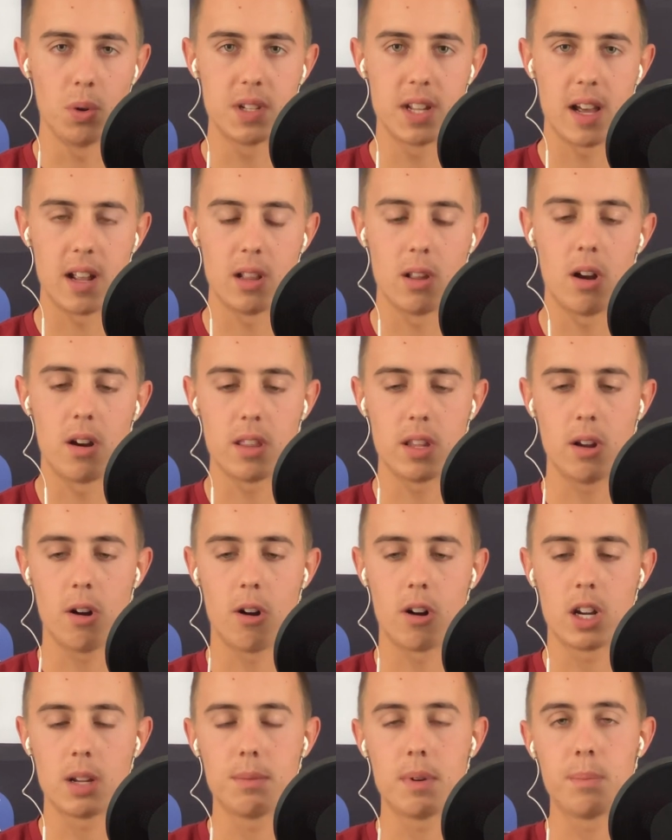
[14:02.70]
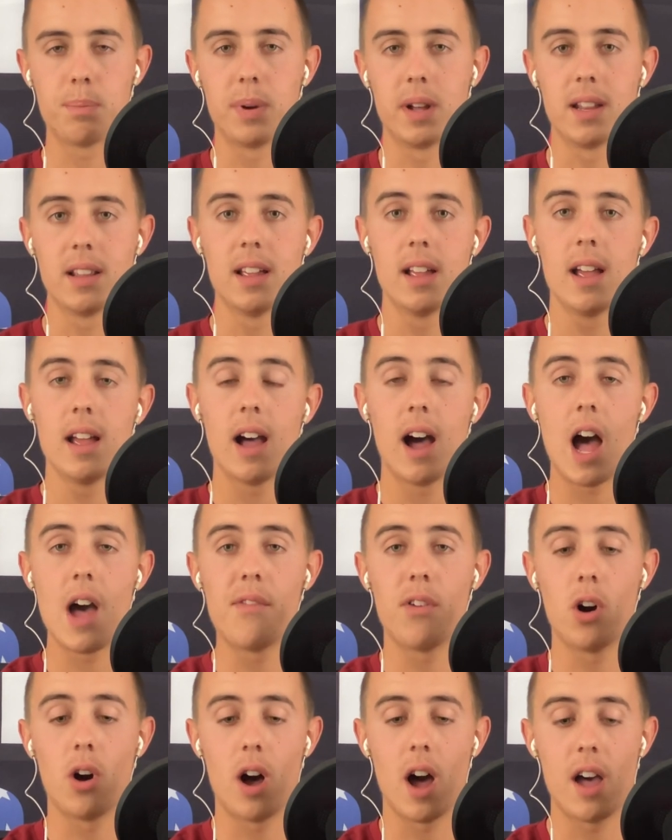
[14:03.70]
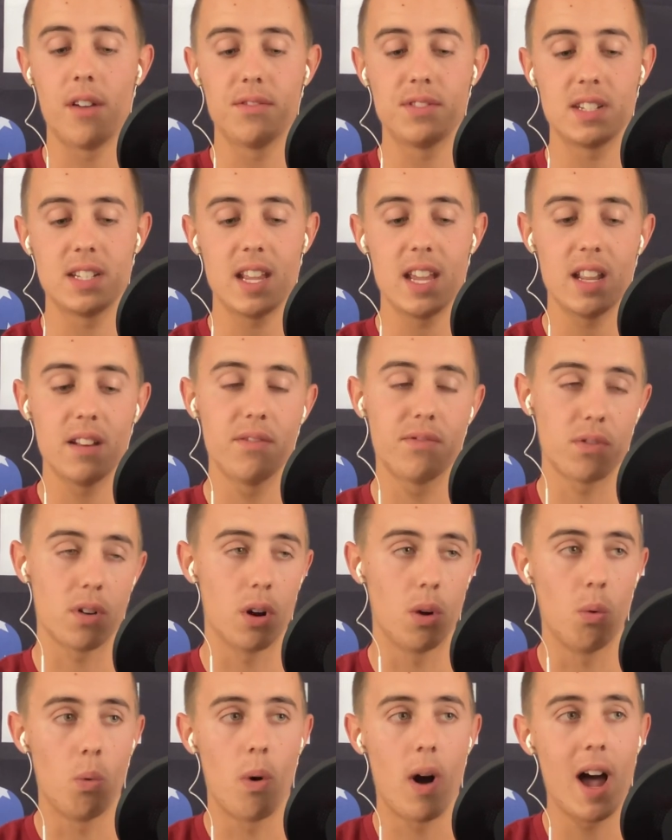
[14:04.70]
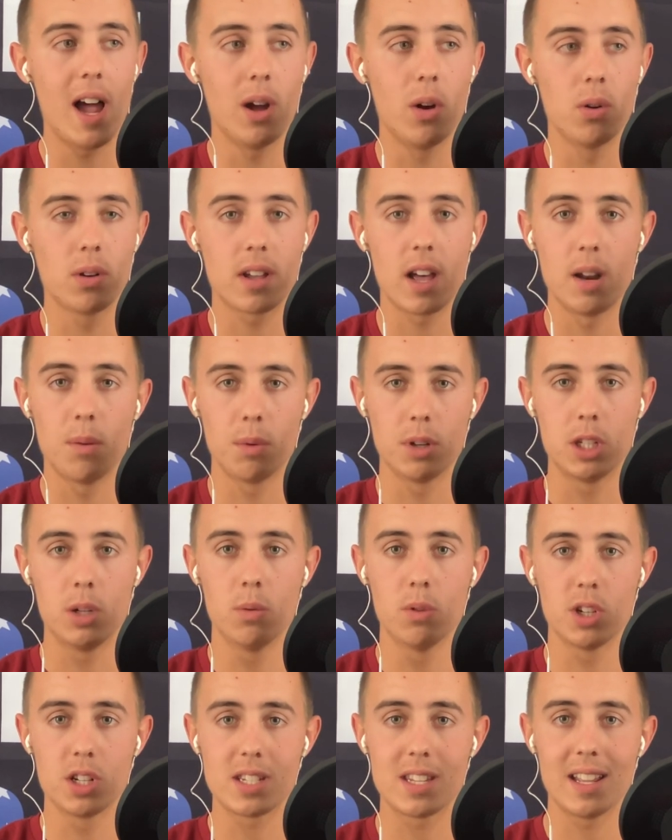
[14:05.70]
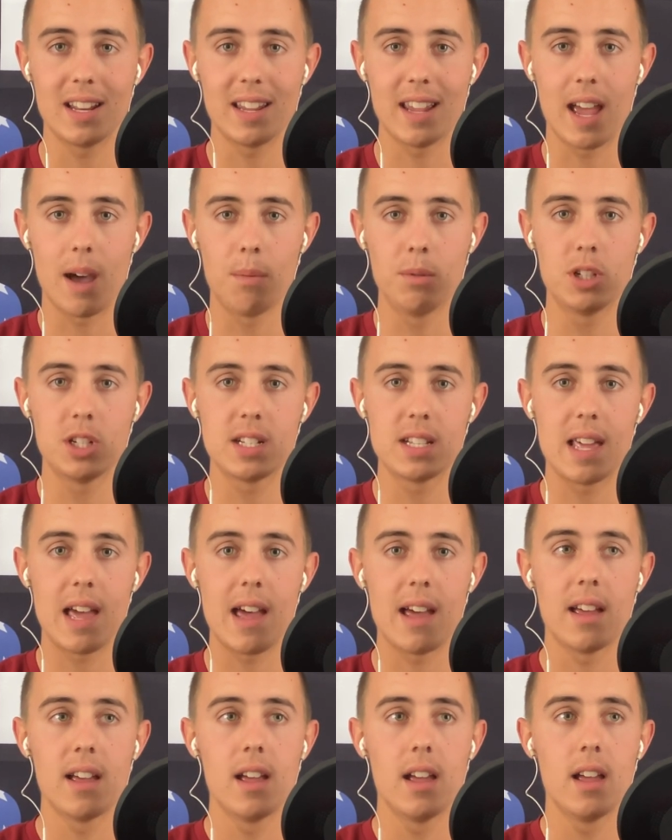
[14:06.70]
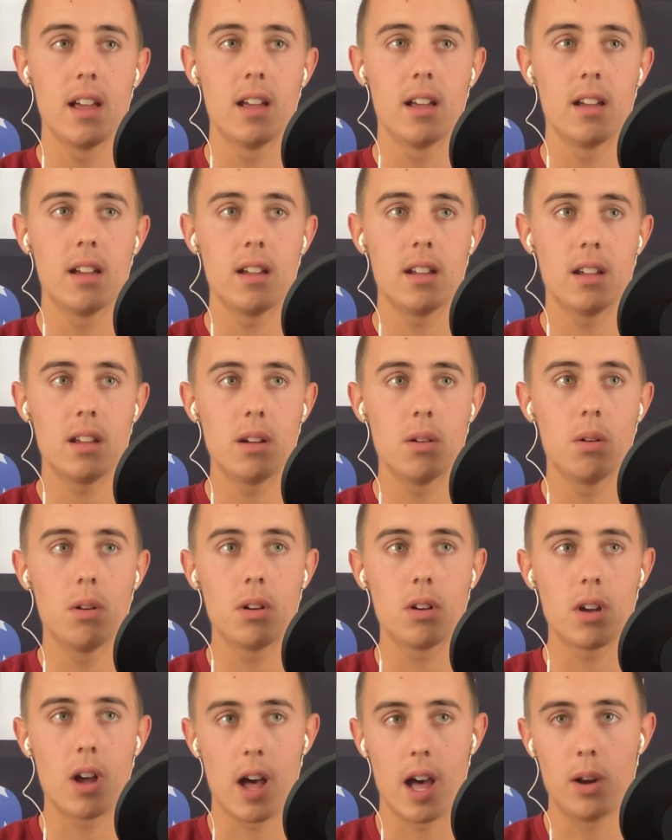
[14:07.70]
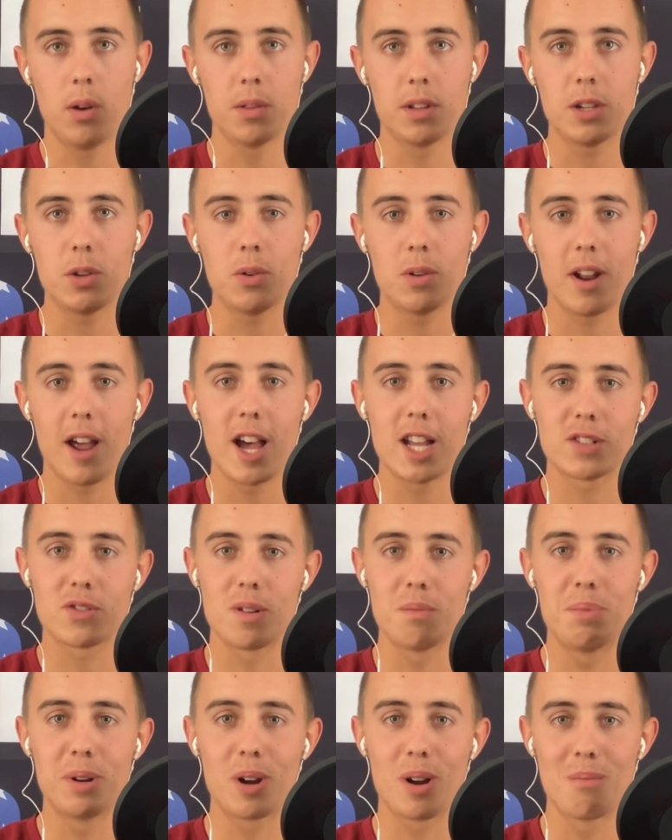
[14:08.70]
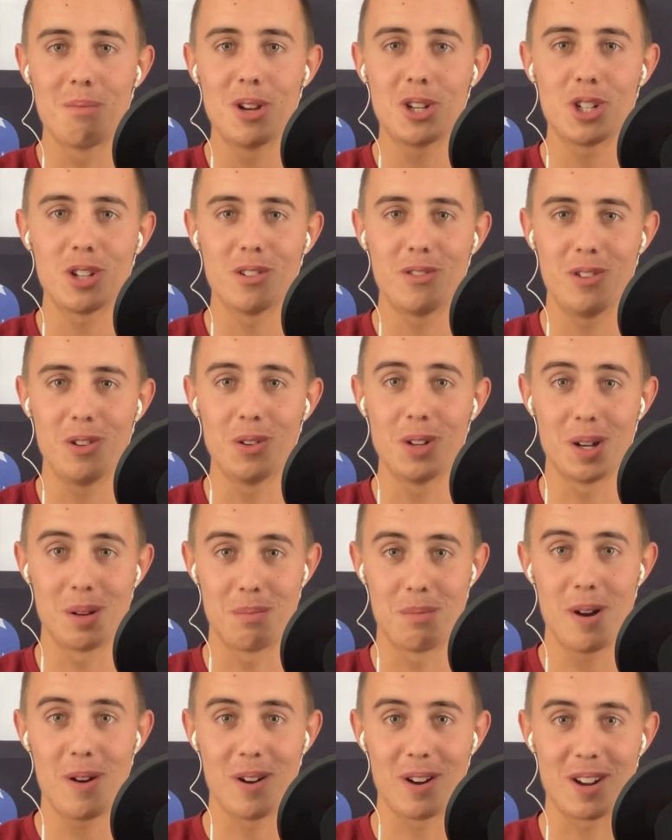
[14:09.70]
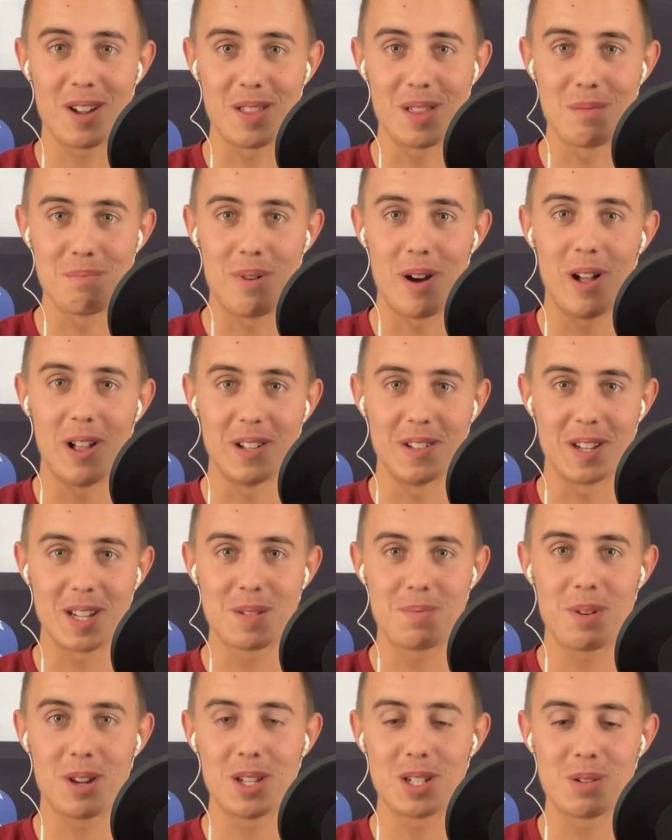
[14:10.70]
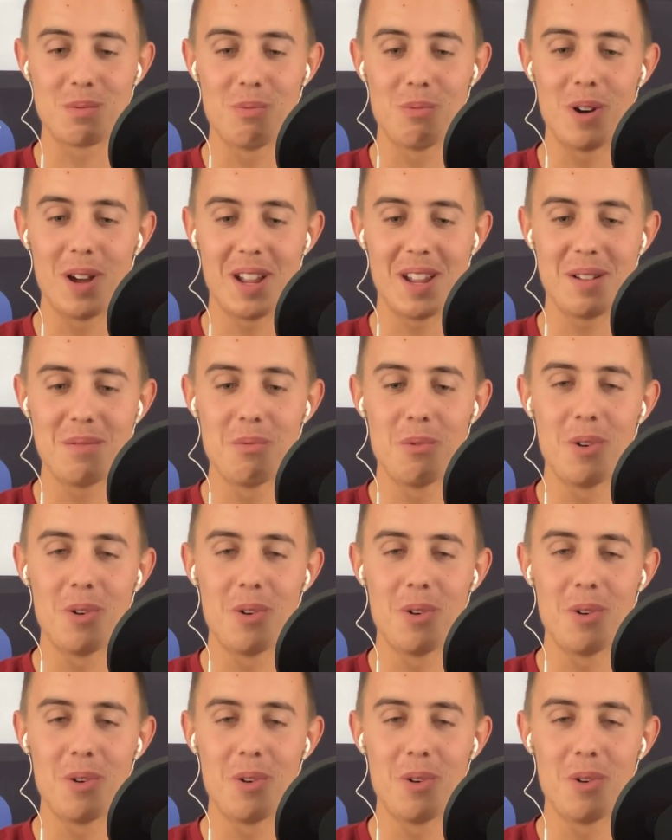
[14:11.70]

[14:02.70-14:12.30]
down a lot of the argument. But I've said for a while, kind of what you were just getting at, which is that I don't think you could ask for a bigger mission field in America than politics, because in what